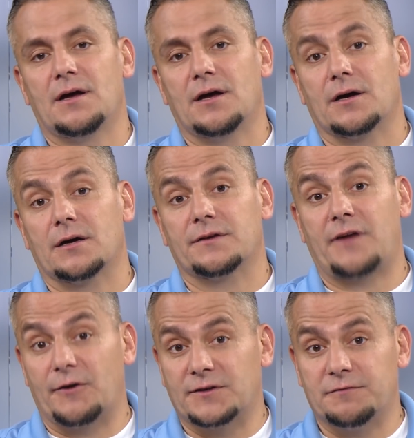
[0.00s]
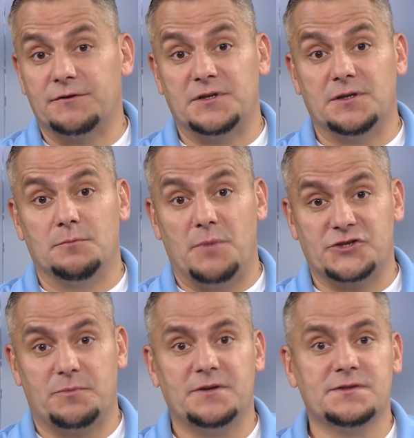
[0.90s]
Uh, directivity
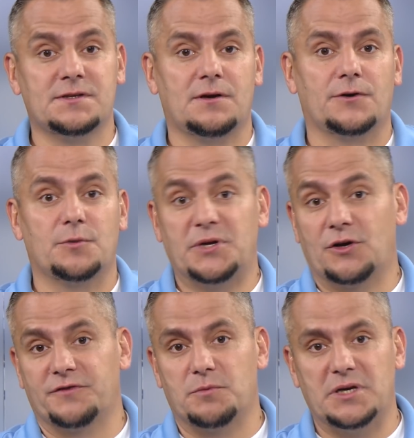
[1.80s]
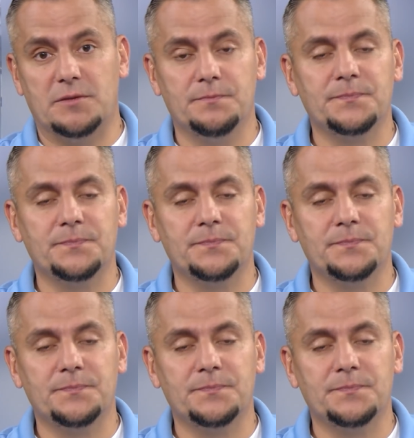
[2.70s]
measurements on the peak of the beam.